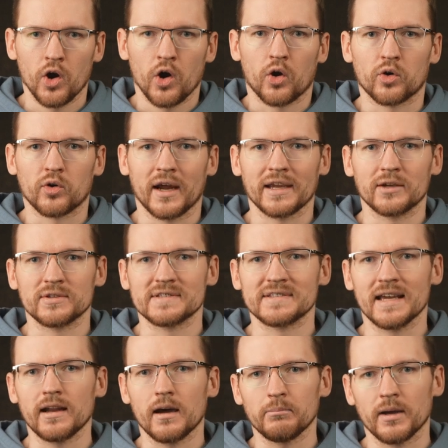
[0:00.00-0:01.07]
or I could
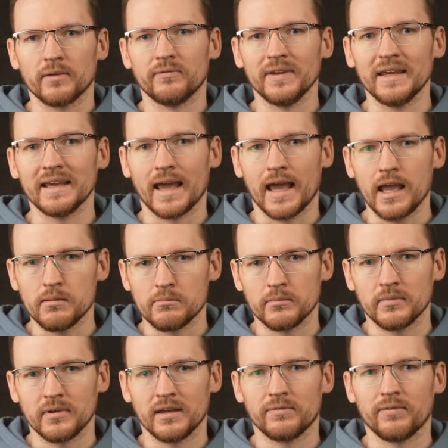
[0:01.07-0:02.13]
set up a
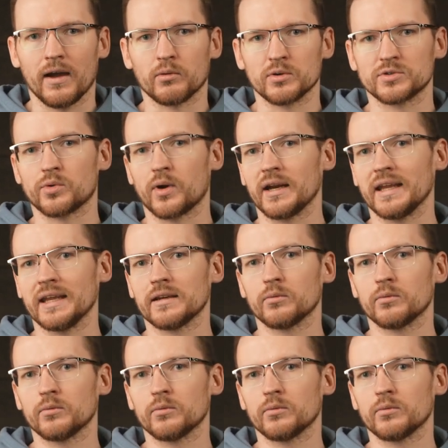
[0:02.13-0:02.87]
VM if I was running